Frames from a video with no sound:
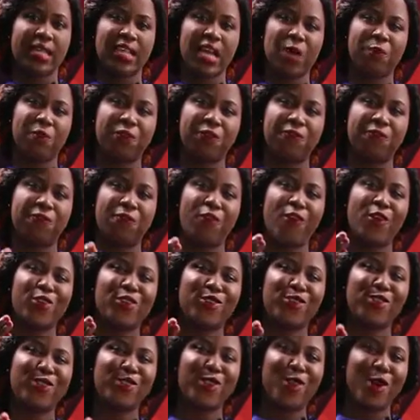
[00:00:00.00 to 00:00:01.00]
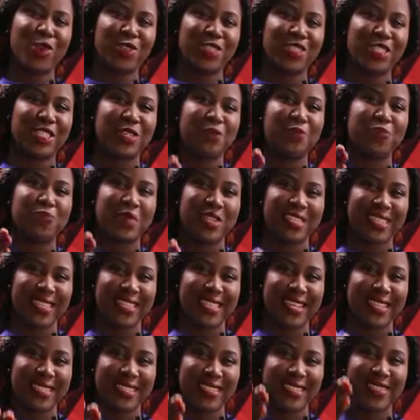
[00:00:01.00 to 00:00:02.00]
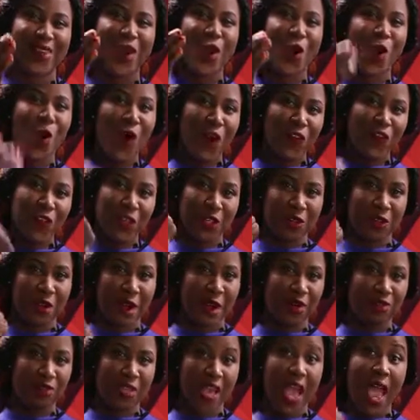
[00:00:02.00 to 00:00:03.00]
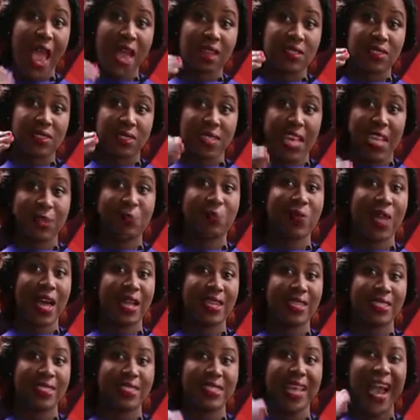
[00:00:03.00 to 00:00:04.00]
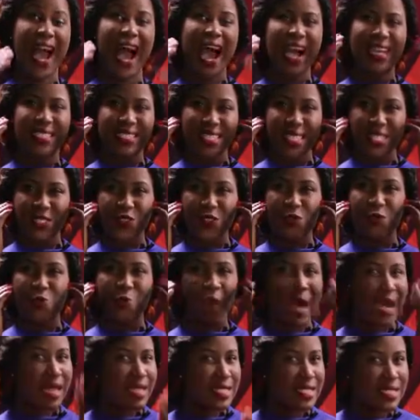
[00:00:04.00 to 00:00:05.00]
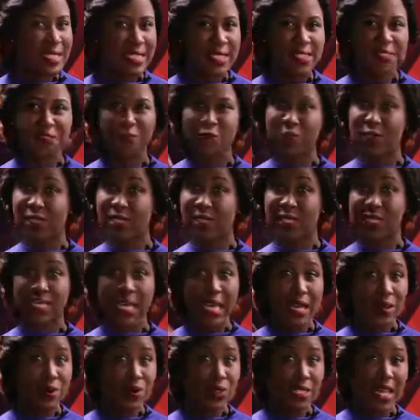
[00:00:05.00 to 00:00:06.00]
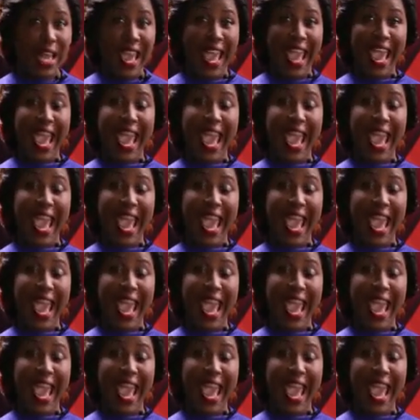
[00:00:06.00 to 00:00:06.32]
Now, before you launch the business off the ground, start planning the ideas for marketing, for sales,